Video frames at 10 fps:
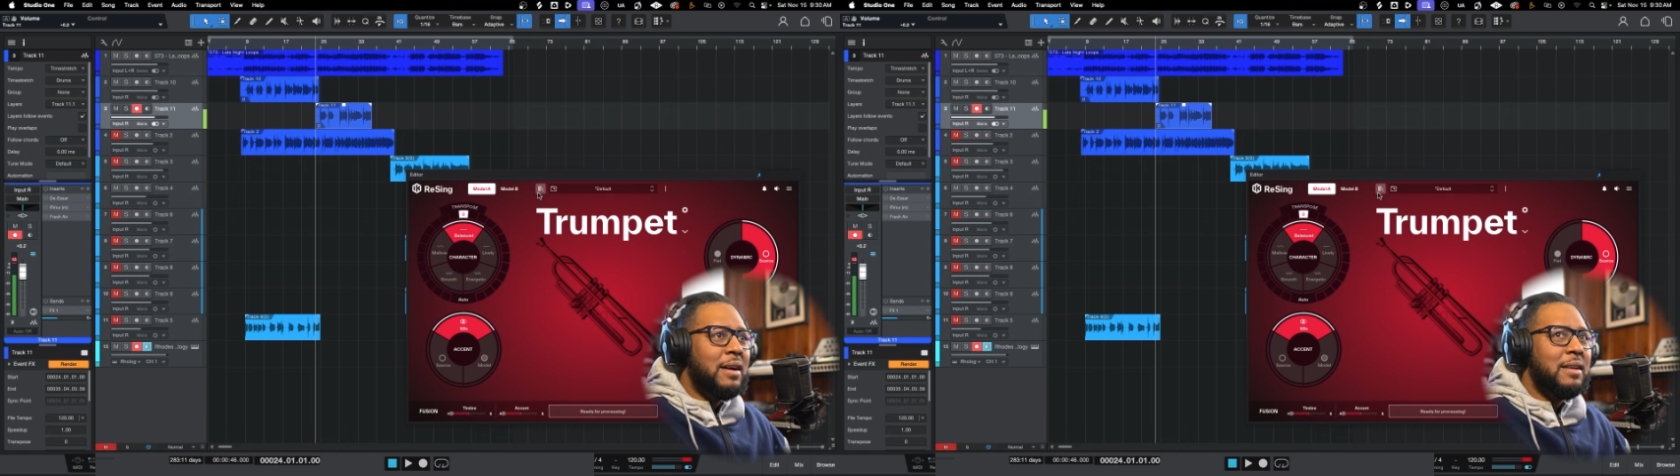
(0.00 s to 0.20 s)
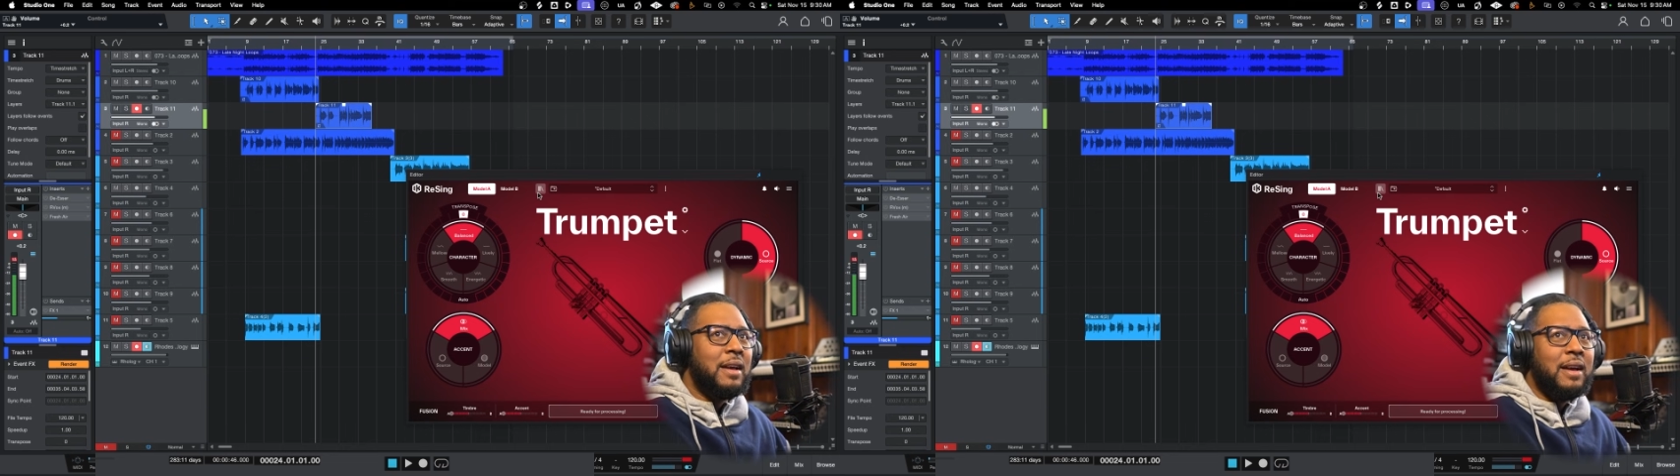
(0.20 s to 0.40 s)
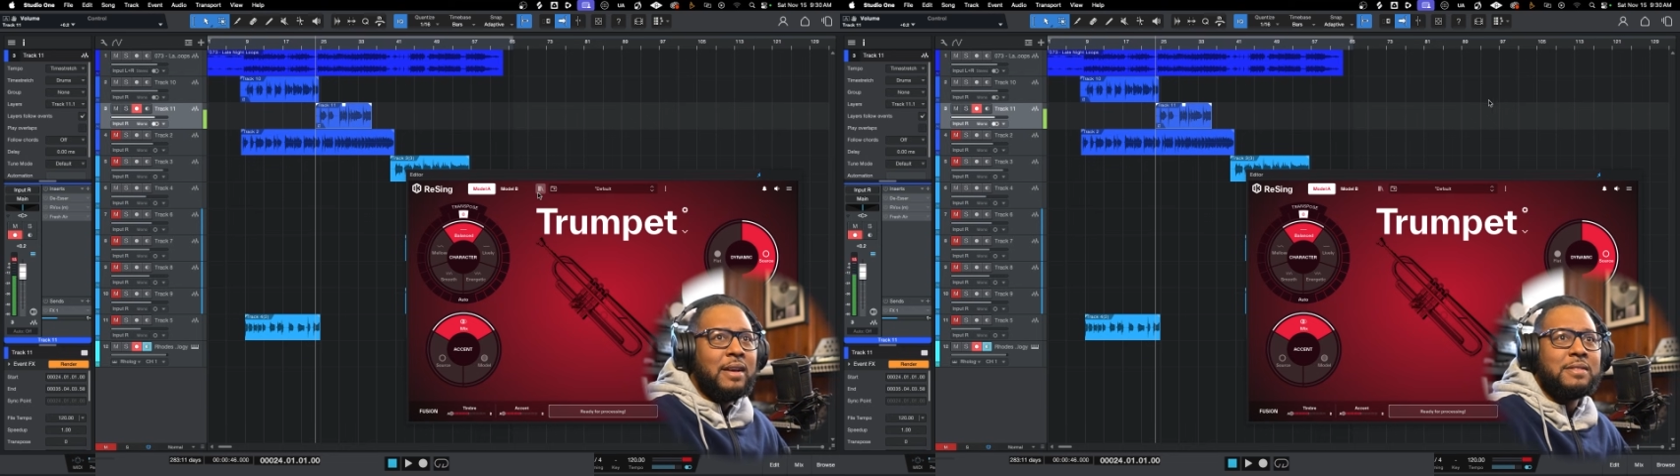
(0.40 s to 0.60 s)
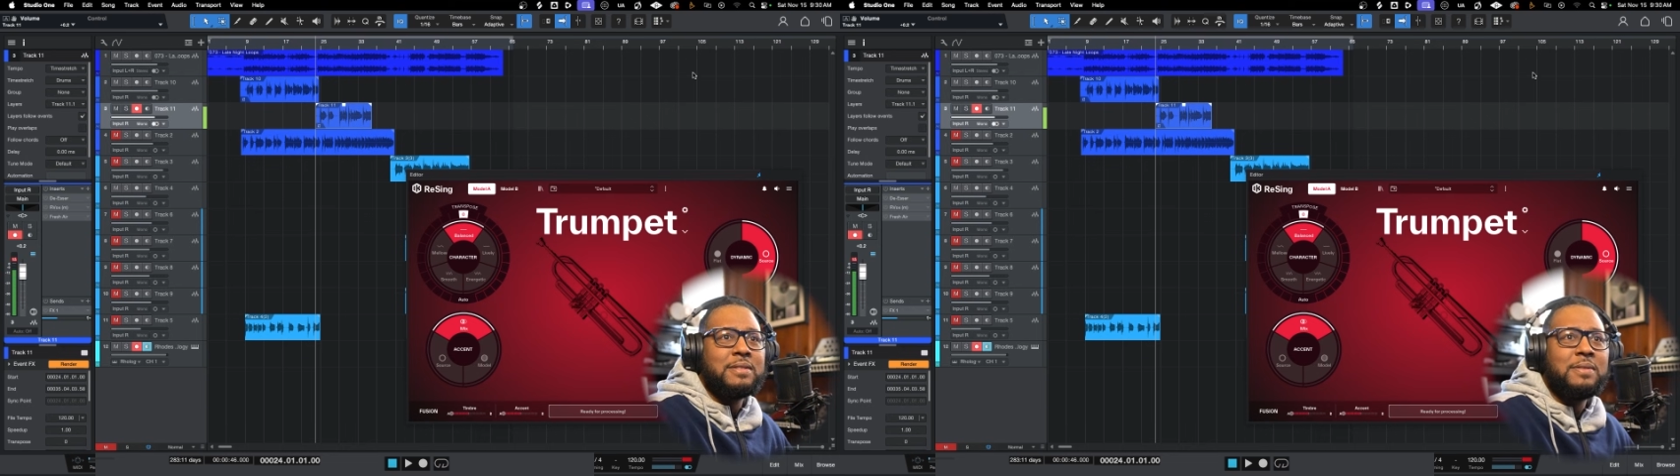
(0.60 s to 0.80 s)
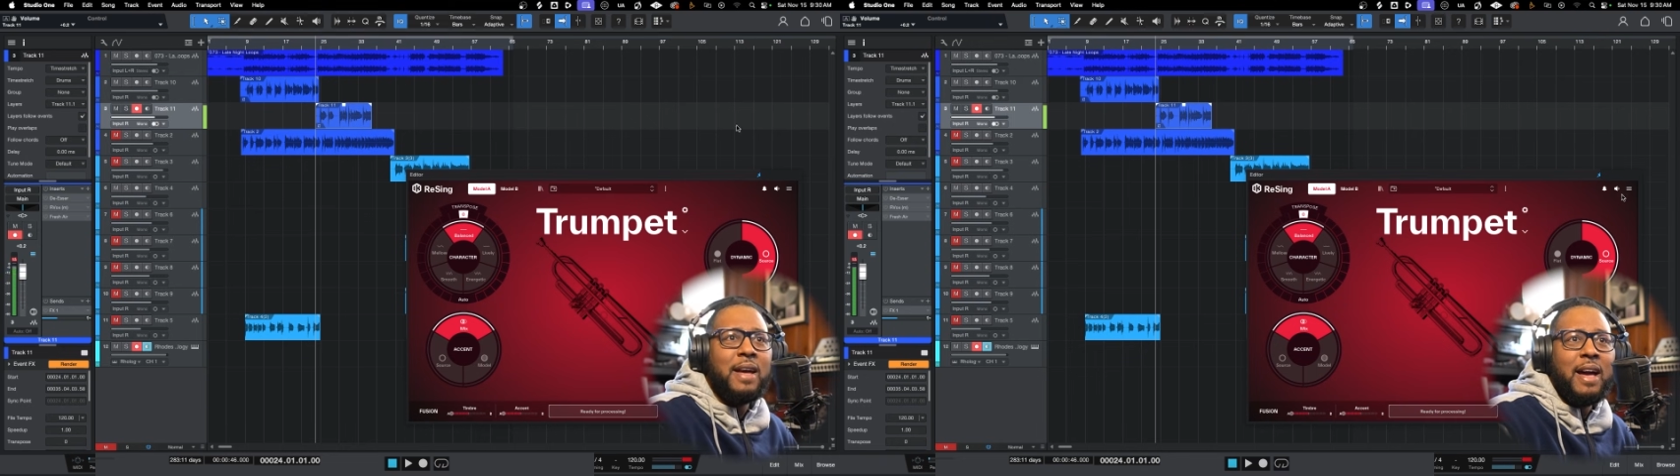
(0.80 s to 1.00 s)
Yeah,
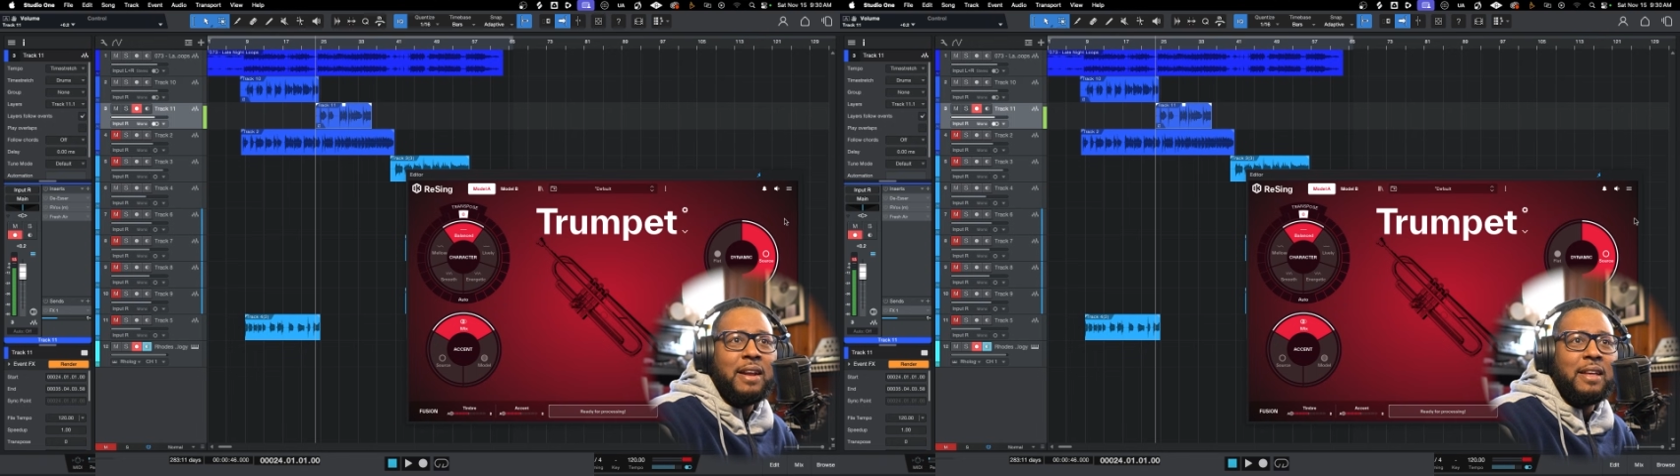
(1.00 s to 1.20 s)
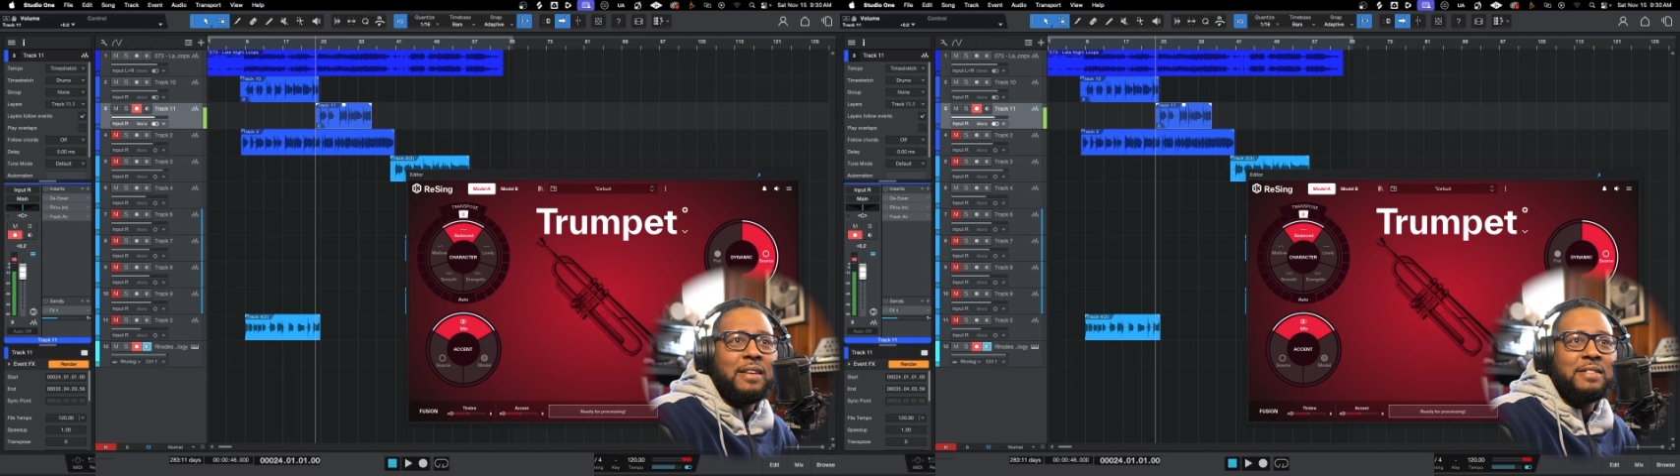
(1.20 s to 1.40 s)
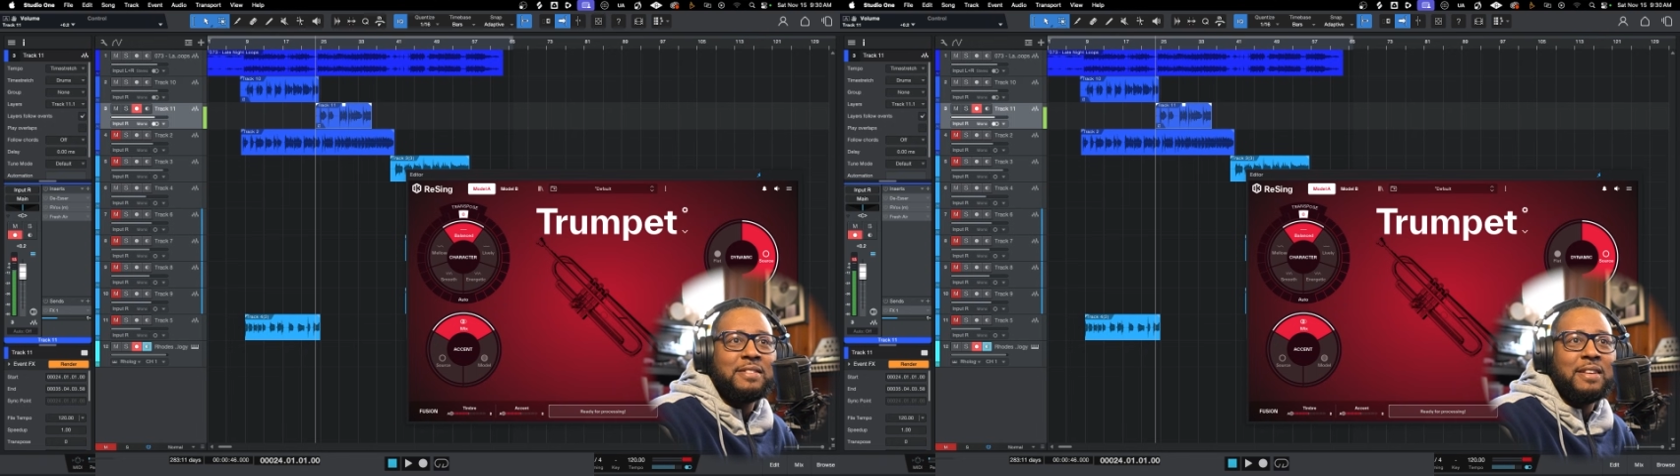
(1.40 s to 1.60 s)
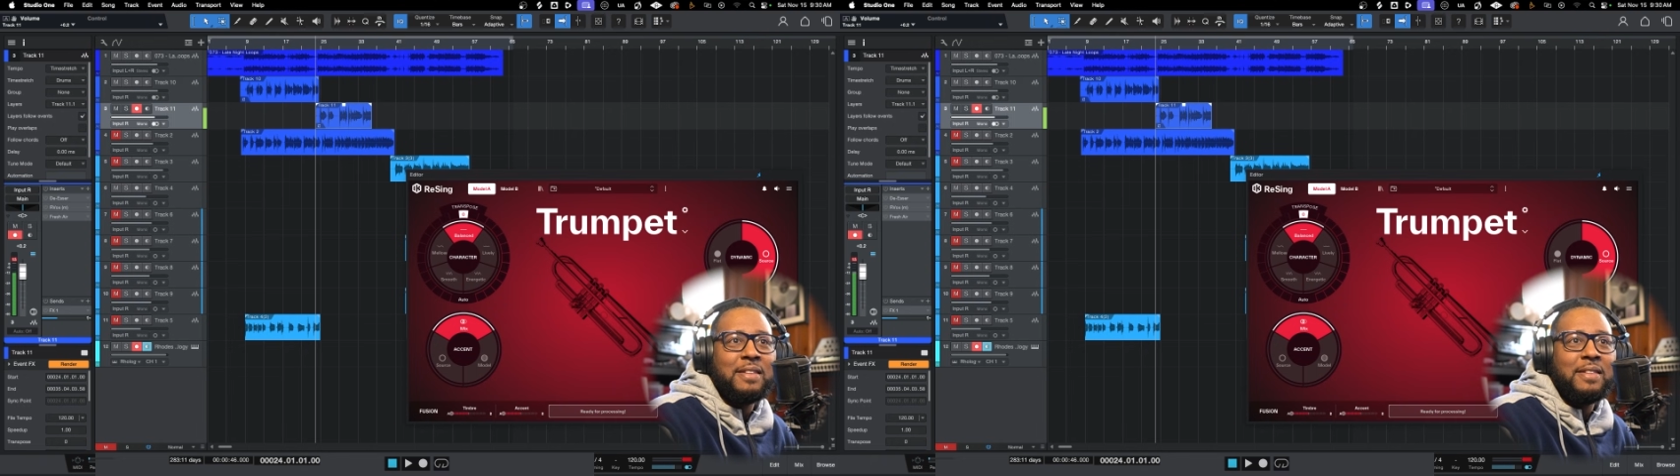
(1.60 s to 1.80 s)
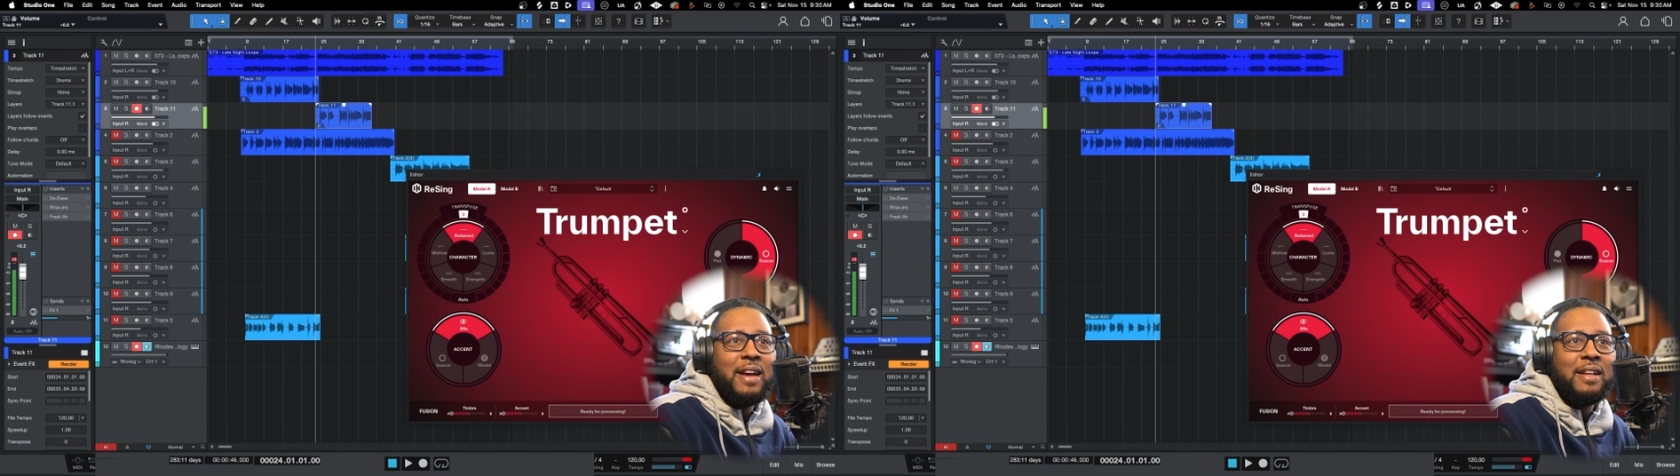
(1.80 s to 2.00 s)
so that is
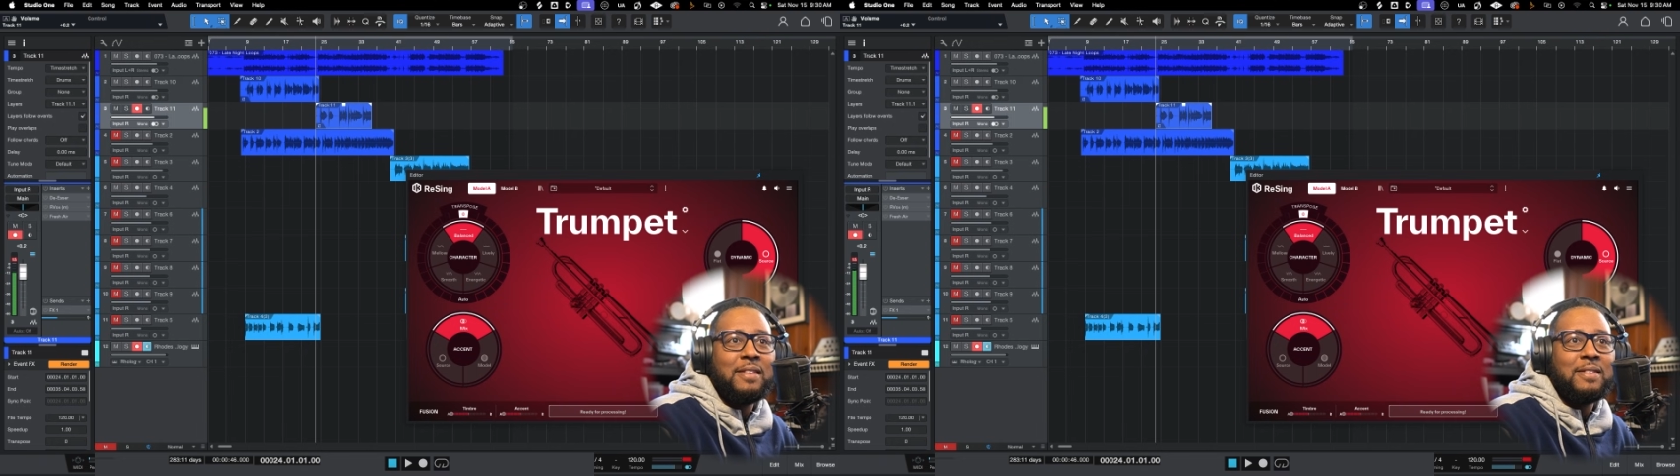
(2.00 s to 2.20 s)
that.